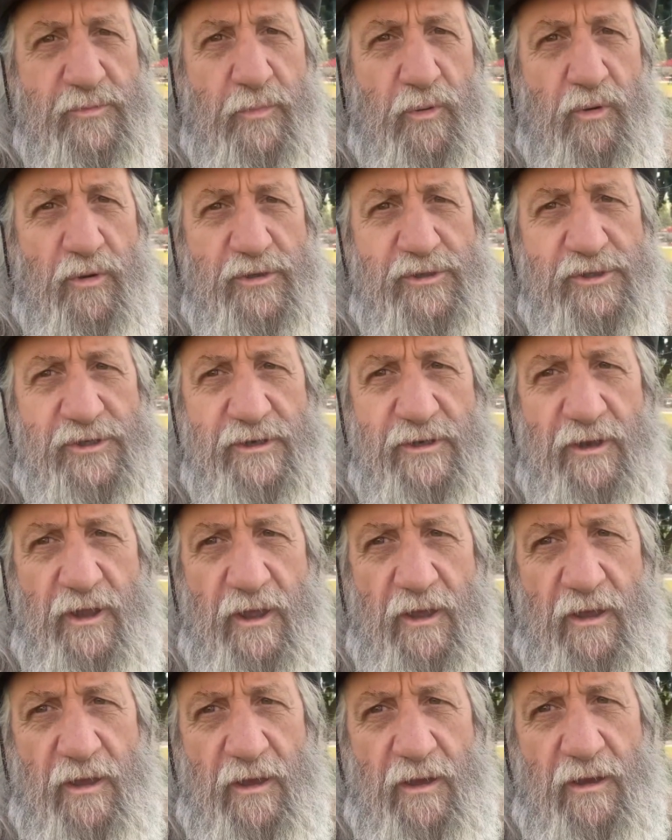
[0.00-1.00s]
portion
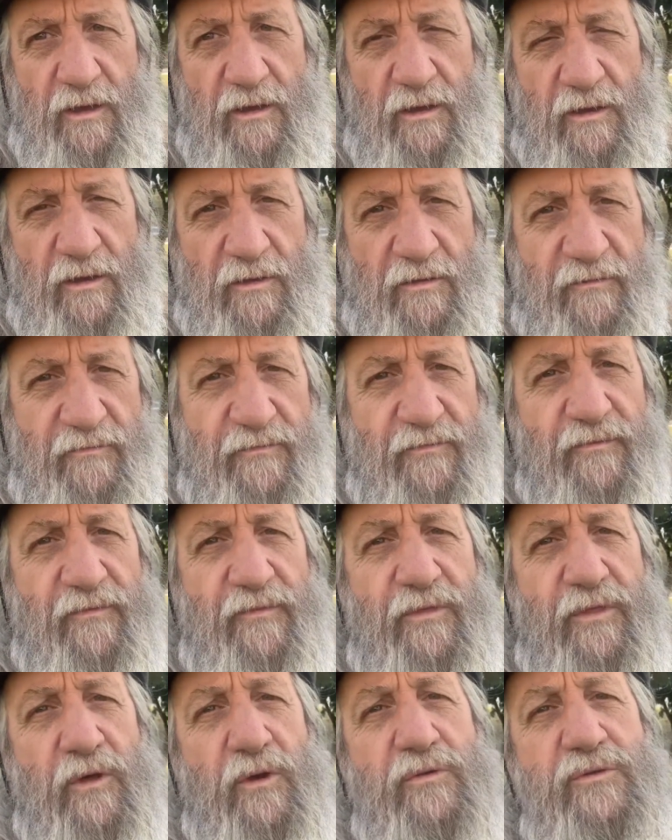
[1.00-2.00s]
of
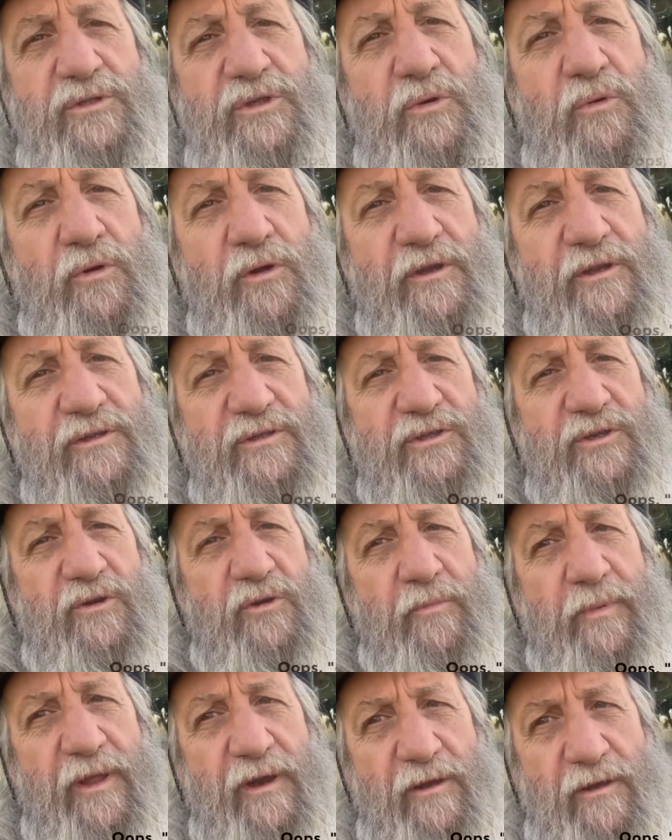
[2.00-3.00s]
those who were
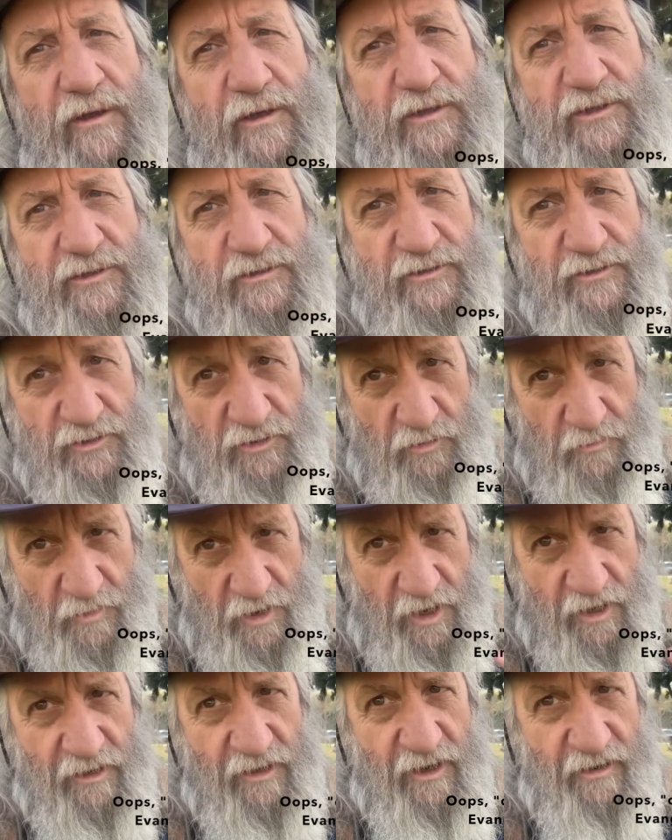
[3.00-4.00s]
considered Pentecostal. So
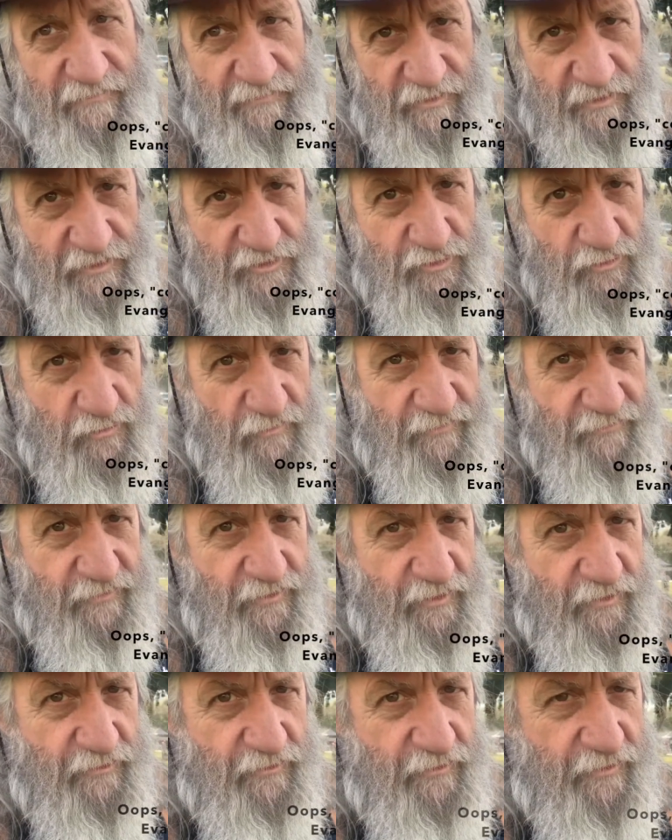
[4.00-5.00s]
my definition would
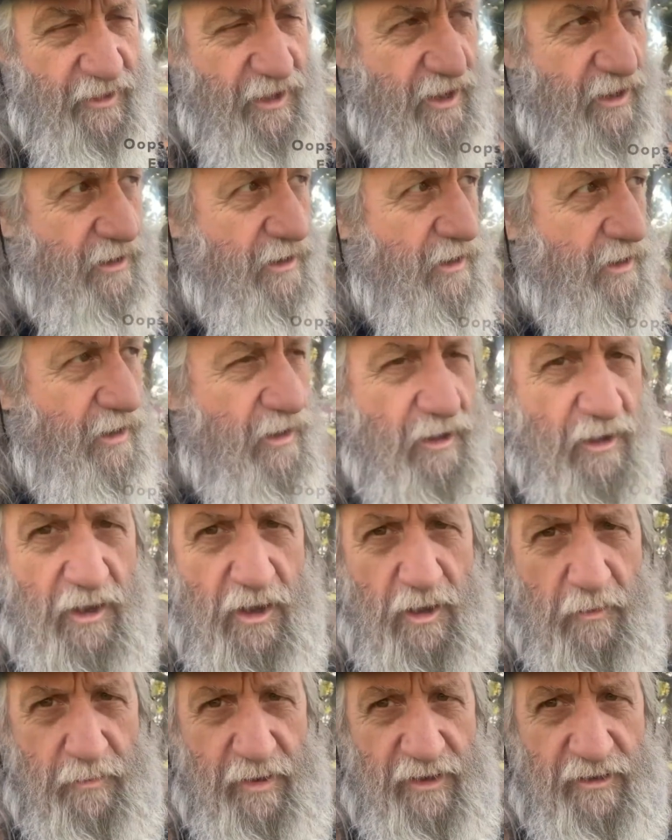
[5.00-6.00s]
fit under that.
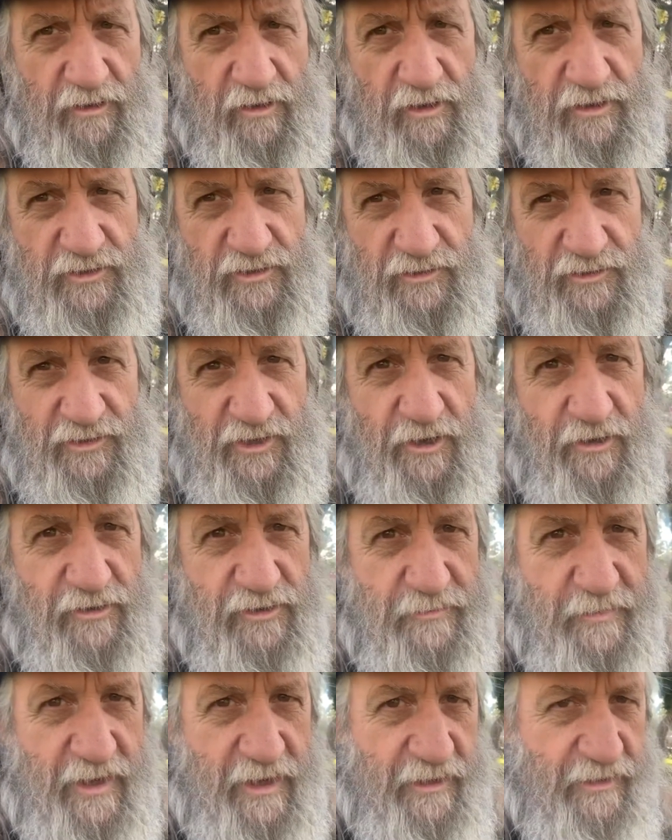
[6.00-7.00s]
Pentecostals,
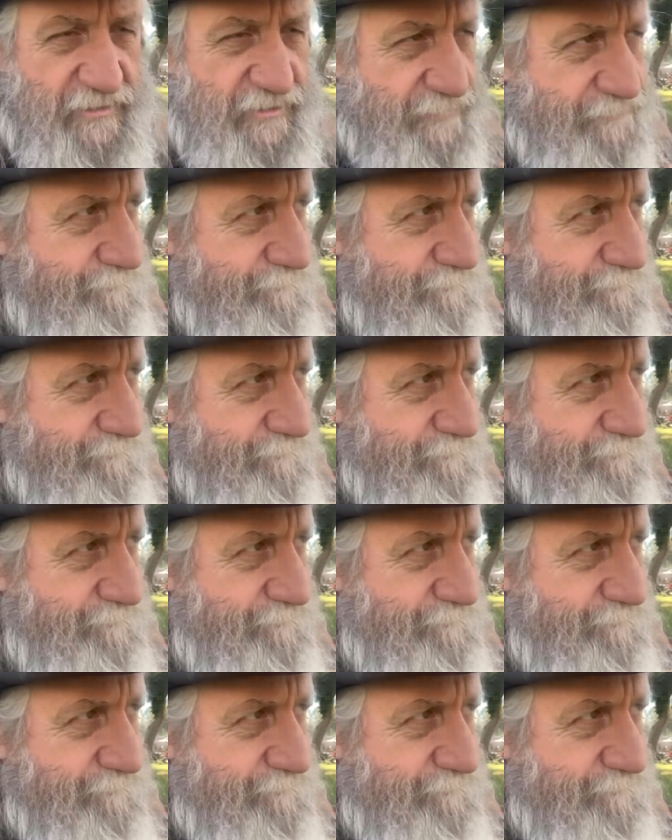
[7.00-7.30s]
Charismatics,